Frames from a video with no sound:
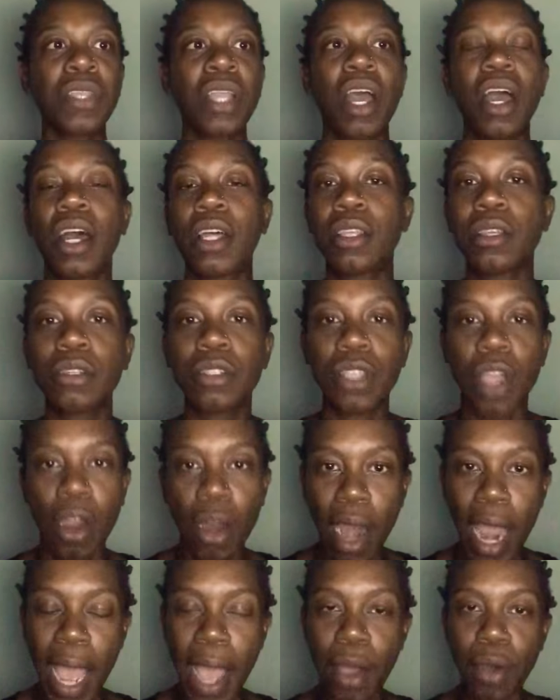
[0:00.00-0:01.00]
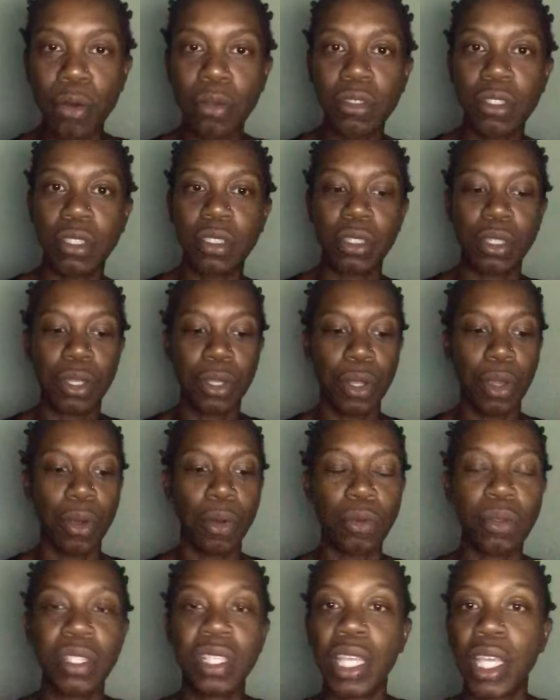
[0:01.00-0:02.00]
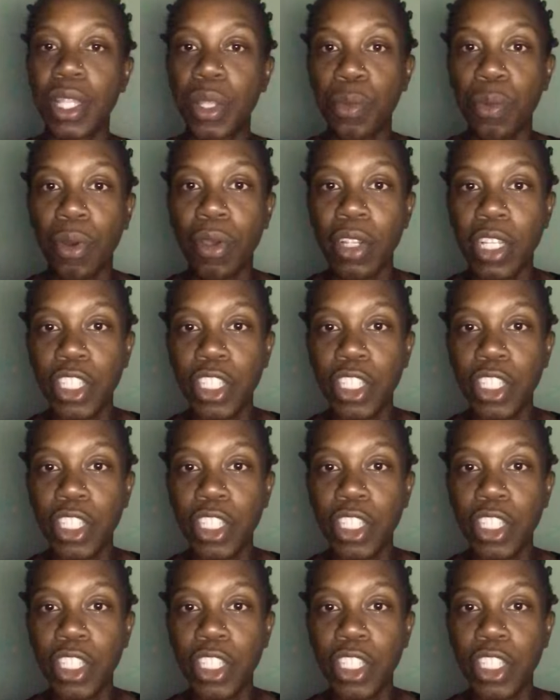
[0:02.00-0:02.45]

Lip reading: Others are out, seeing the world